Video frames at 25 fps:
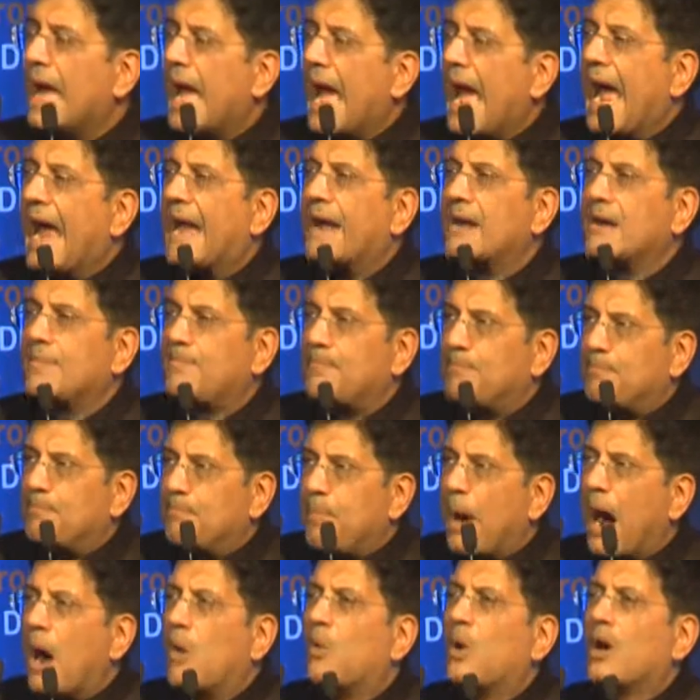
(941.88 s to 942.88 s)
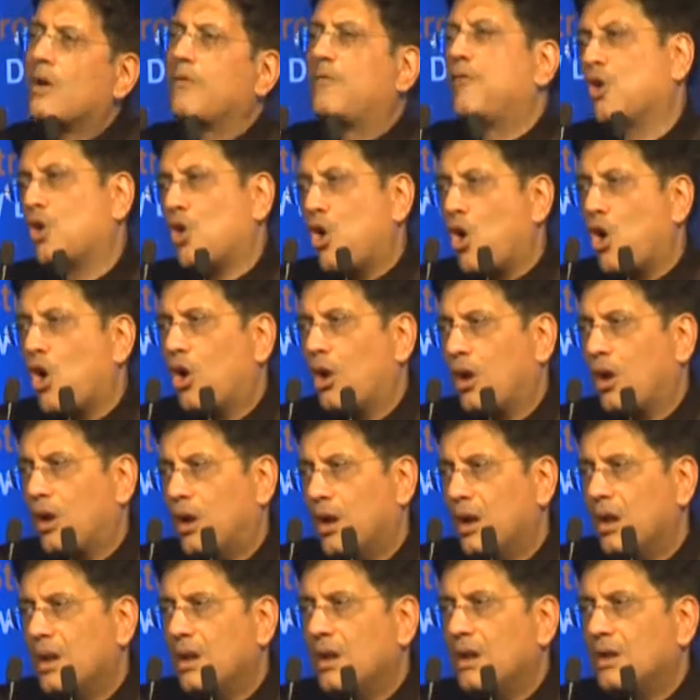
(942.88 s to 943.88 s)
and power for
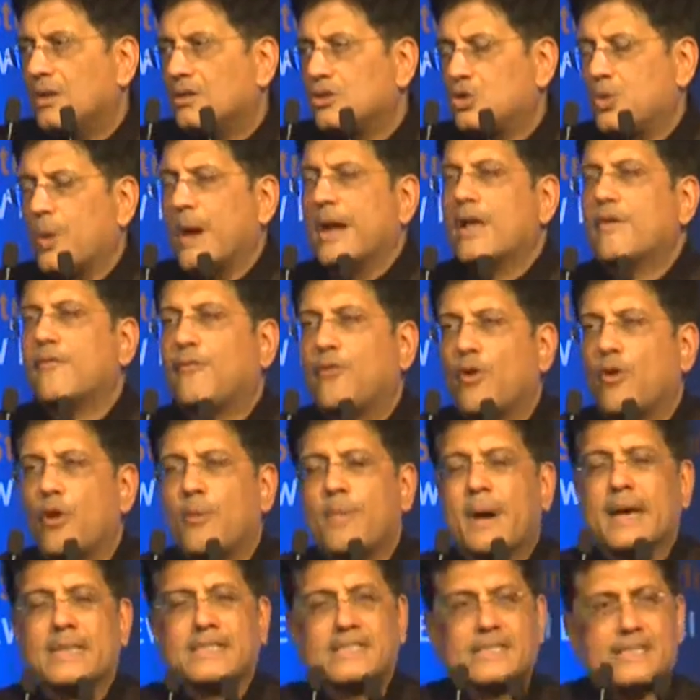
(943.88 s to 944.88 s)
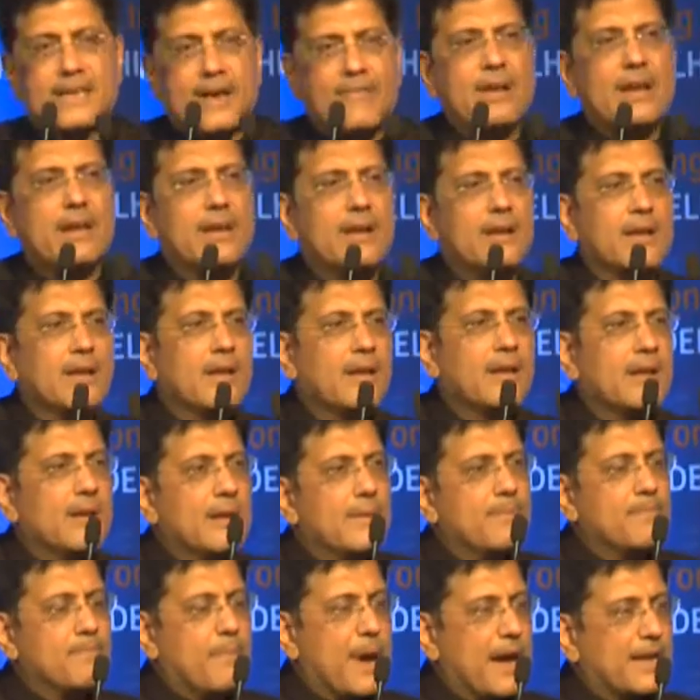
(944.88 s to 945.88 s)
all 24/7
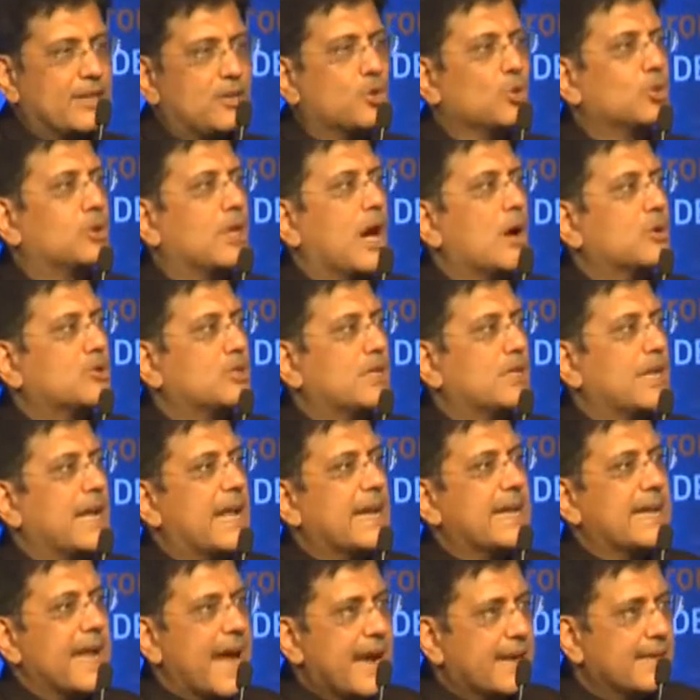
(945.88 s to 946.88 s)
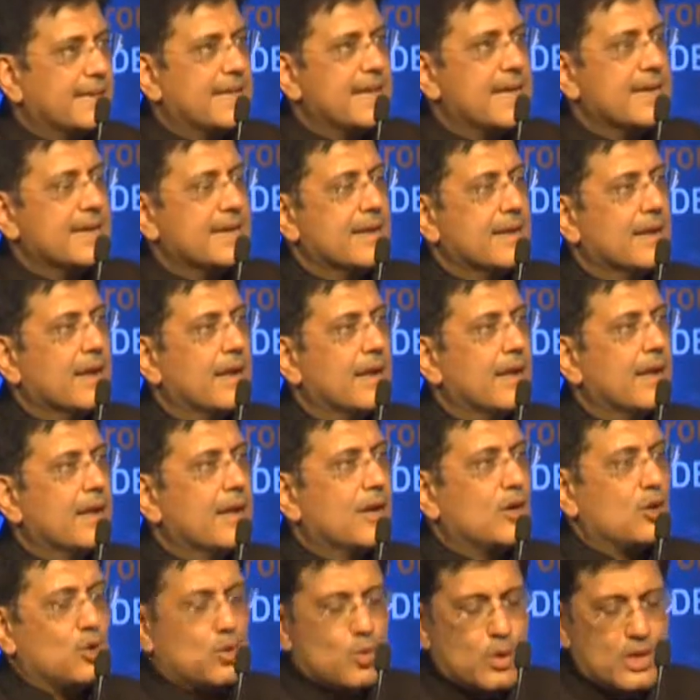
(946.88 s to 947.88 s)
by 2019,
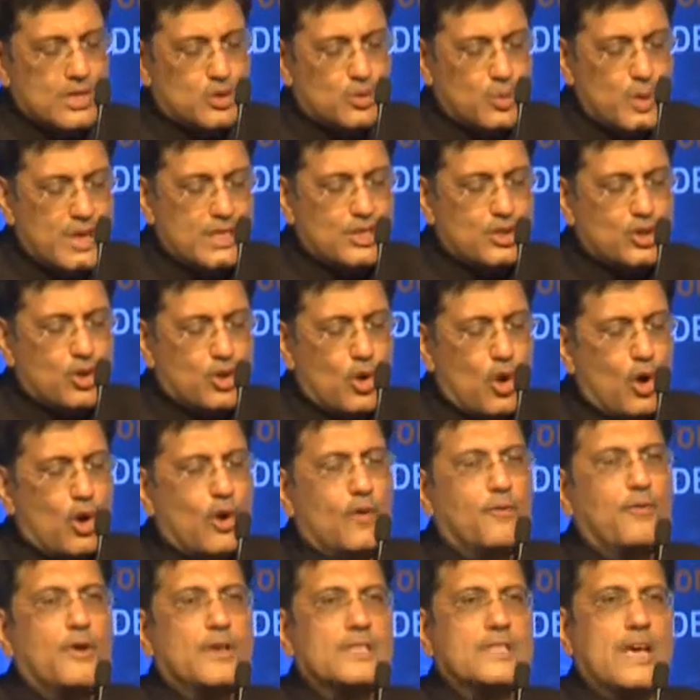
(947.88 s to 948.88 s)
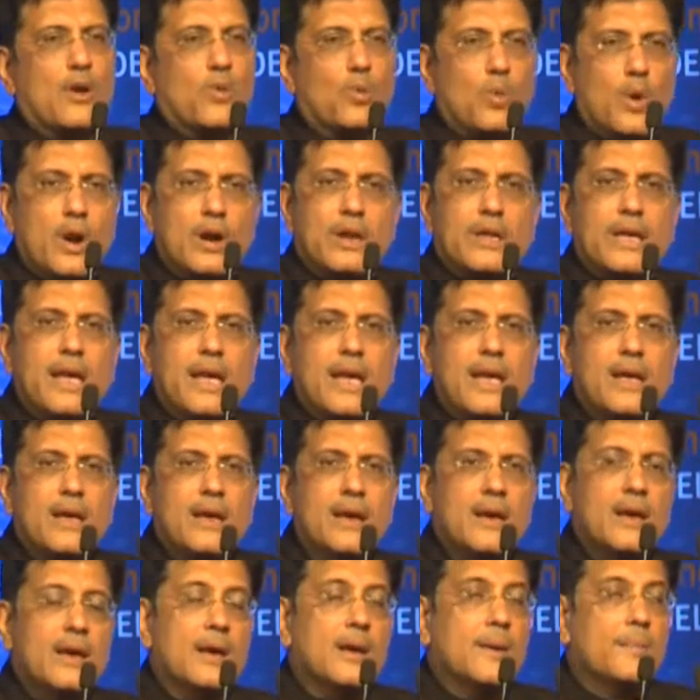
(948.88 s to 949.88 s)
towards which all of us are working.
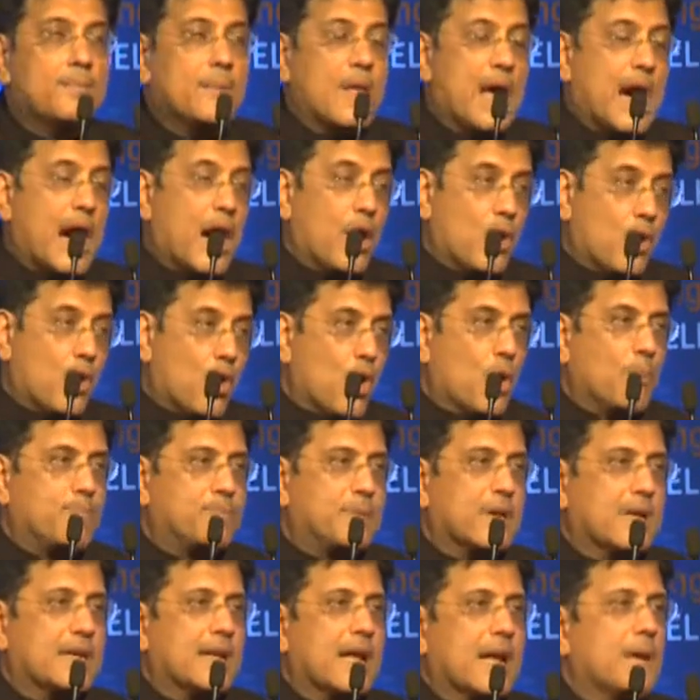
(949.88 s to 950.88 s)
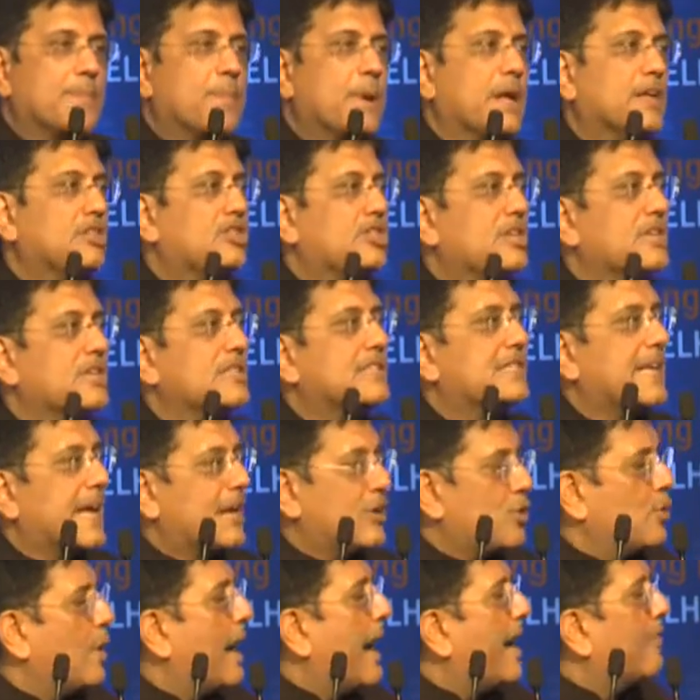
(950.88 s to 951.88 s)
I hope the deliberations
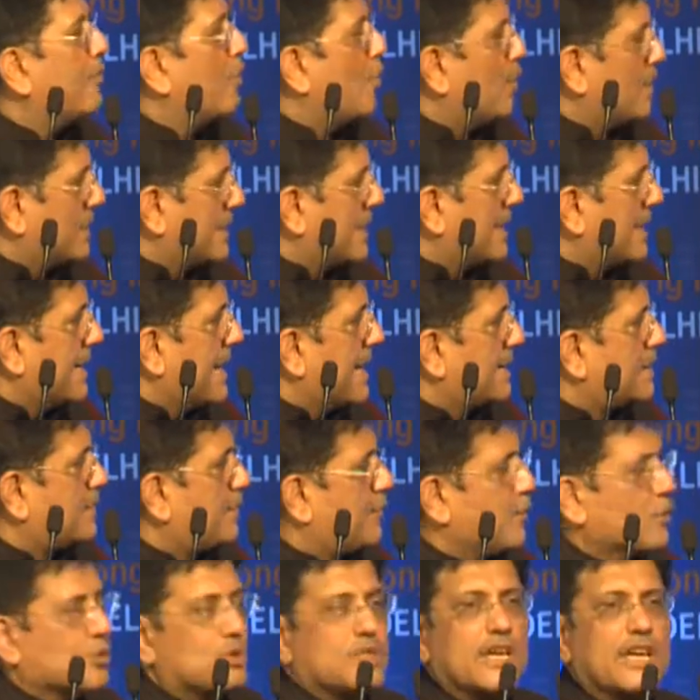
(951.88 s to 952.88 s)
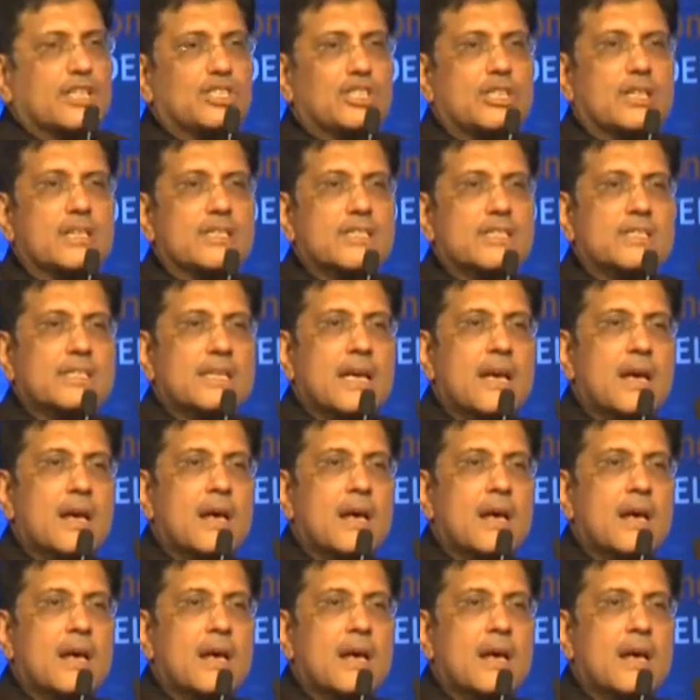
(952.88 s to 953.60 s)
that you have over the next few sessions